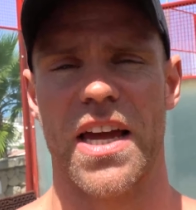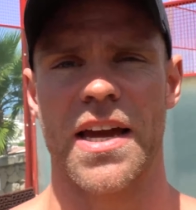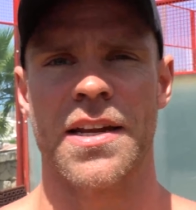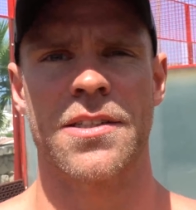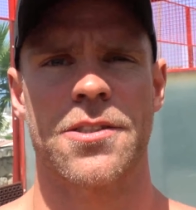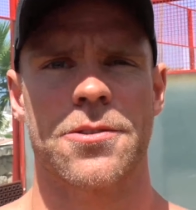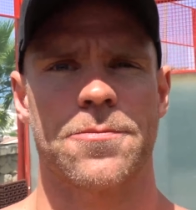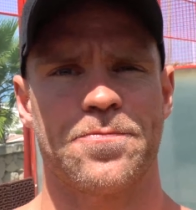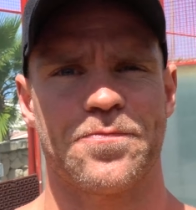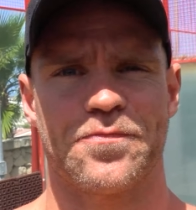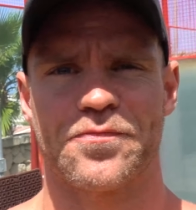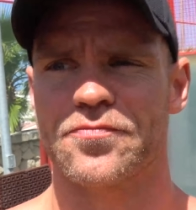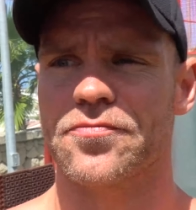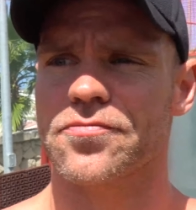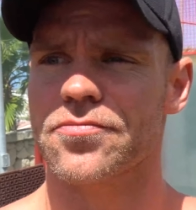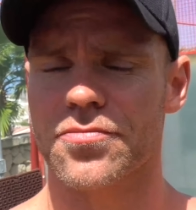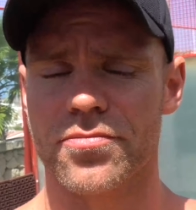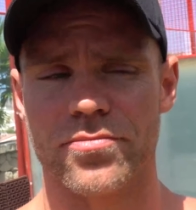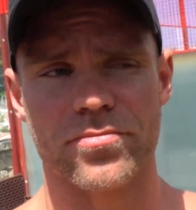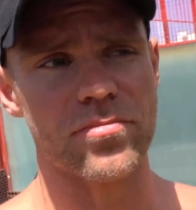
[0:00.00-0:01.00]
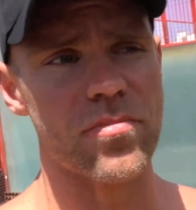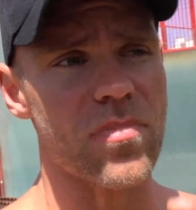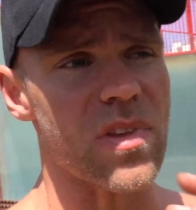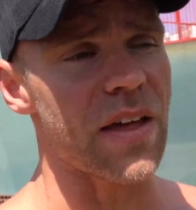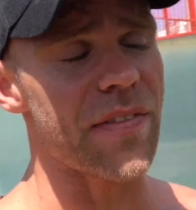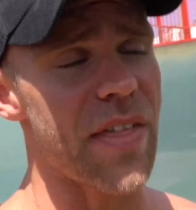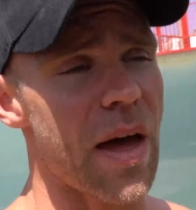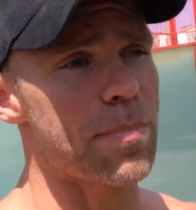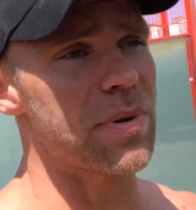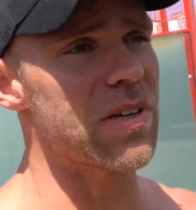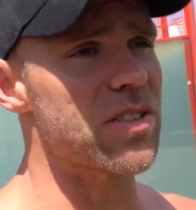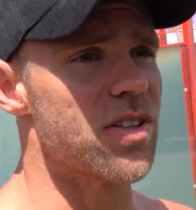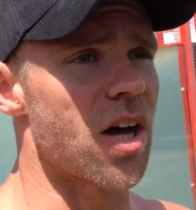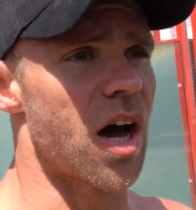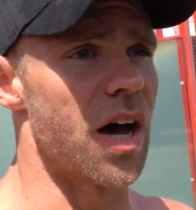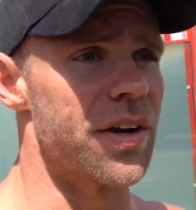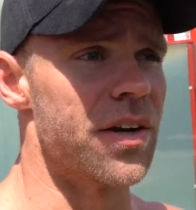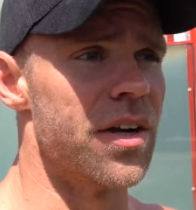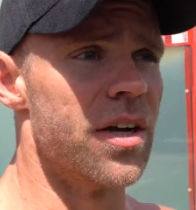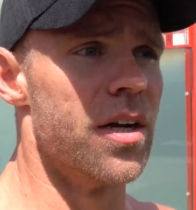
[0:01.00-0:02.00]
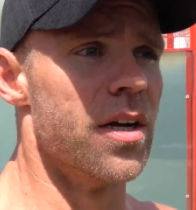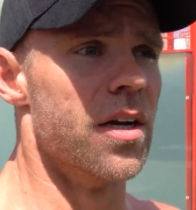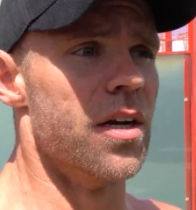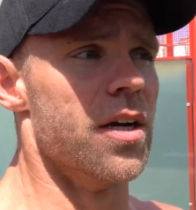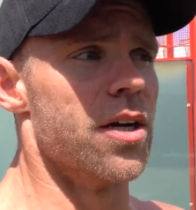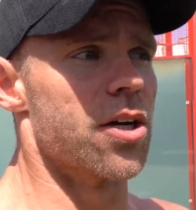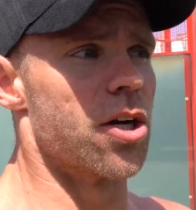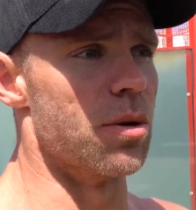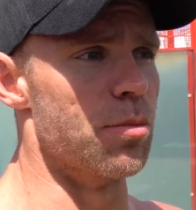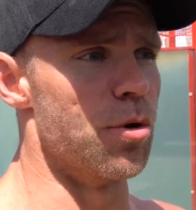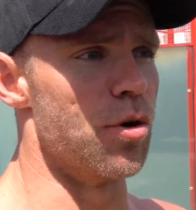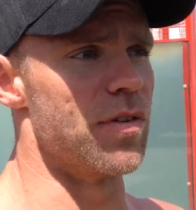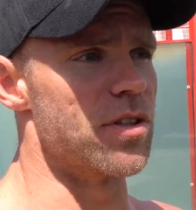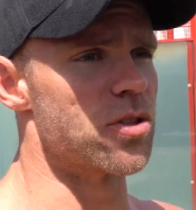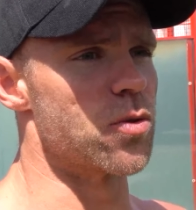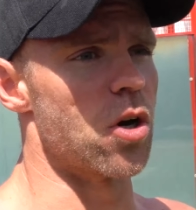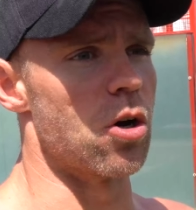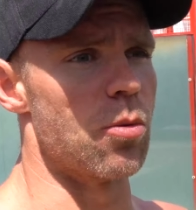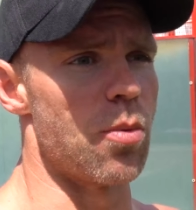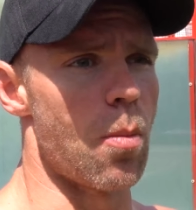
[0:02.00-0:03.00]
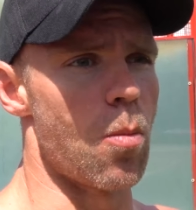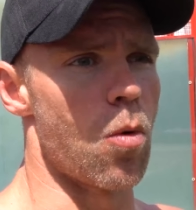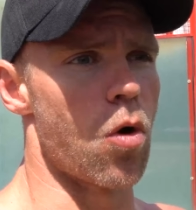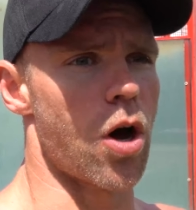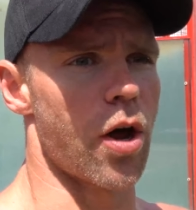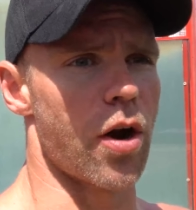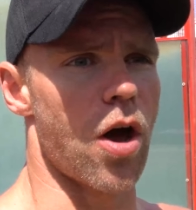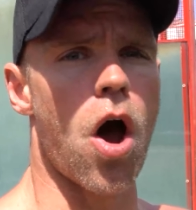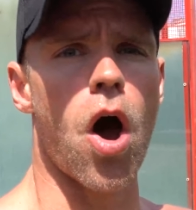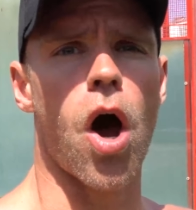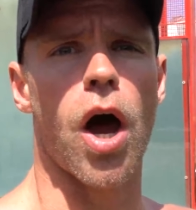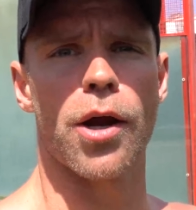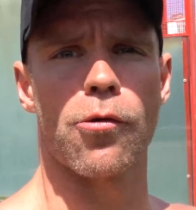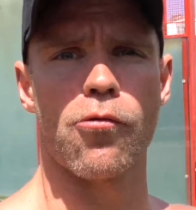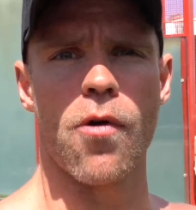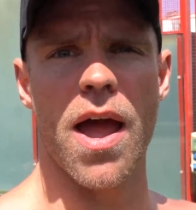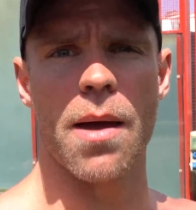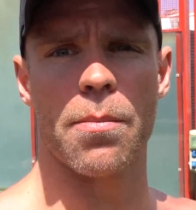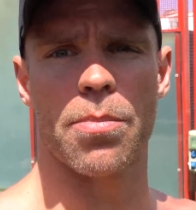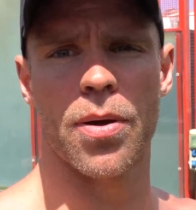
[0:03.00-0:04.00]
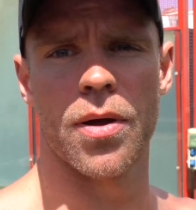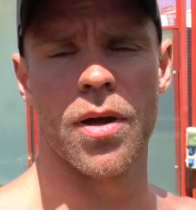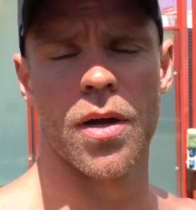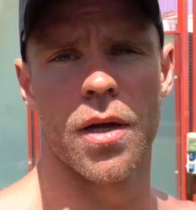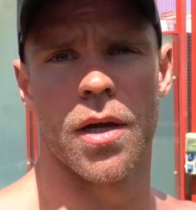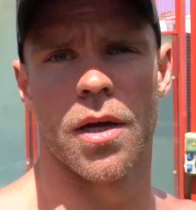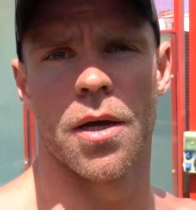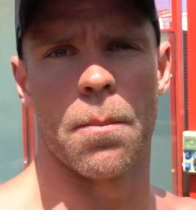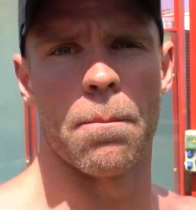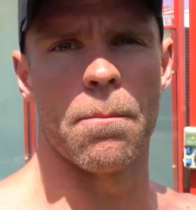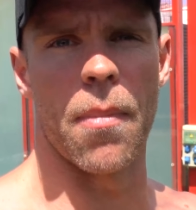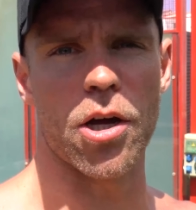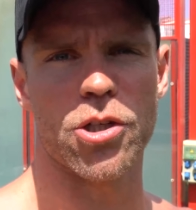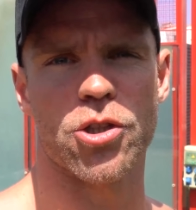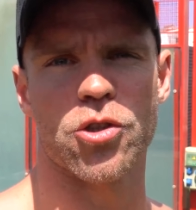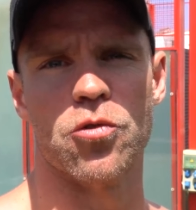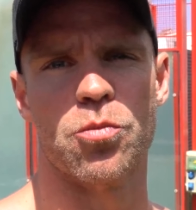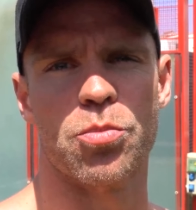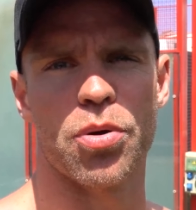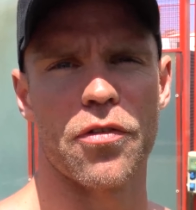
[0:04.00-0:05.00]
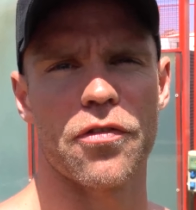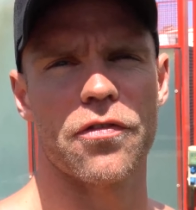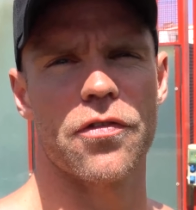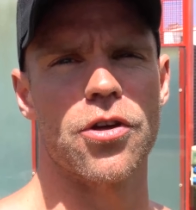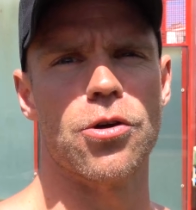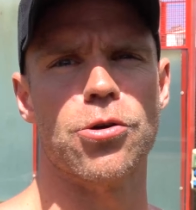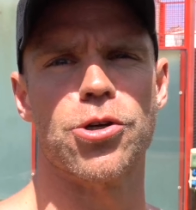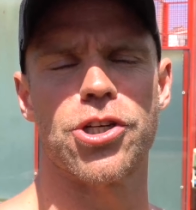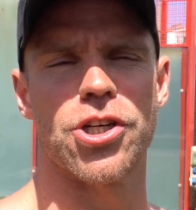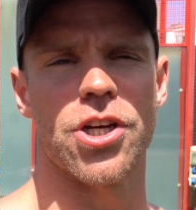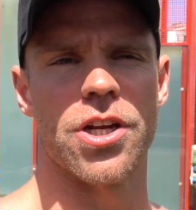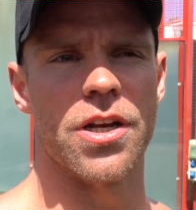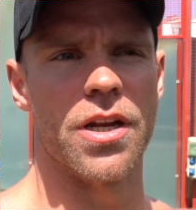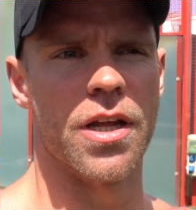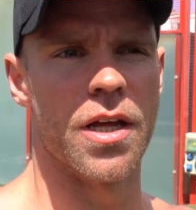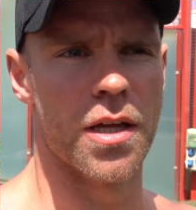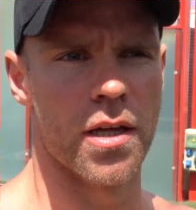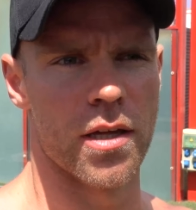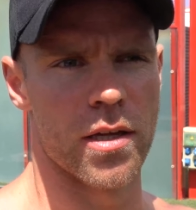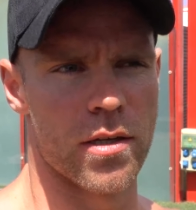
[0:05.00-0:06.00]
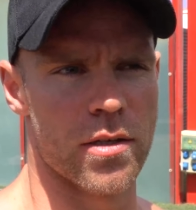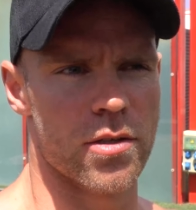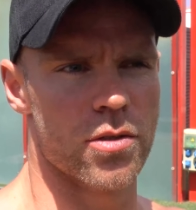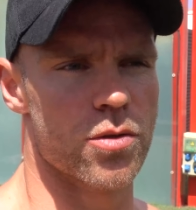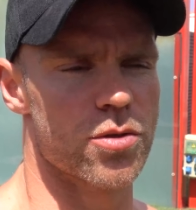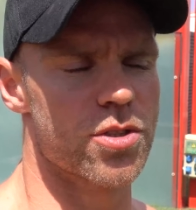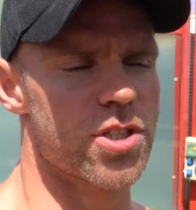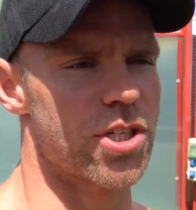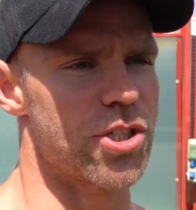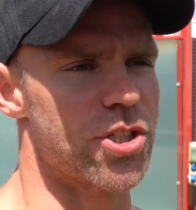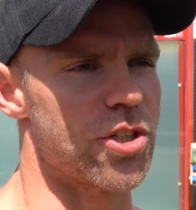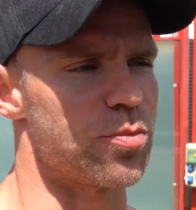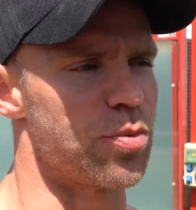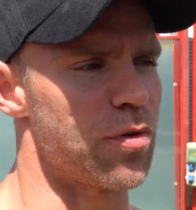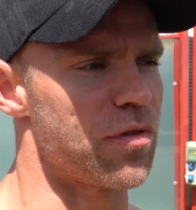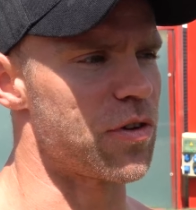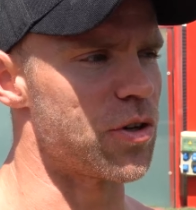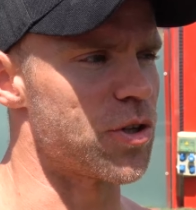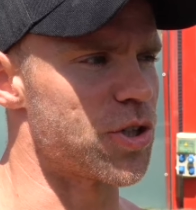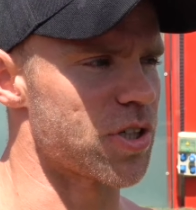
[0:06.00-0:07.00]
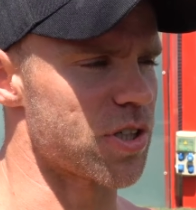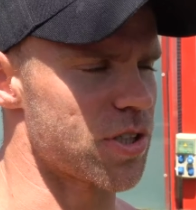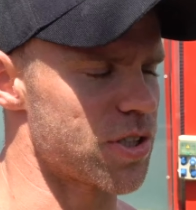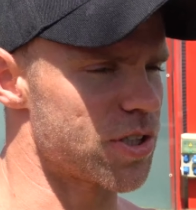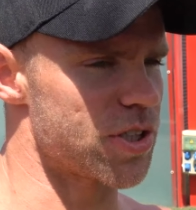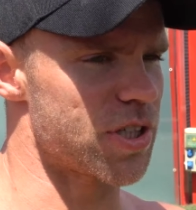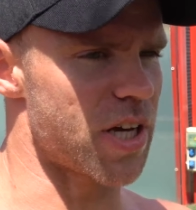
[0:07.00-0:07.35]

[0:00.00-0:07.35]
And that bit's done. Going to move into a little bit more kind of high rep muscle perfusion, or tissue perfusion I should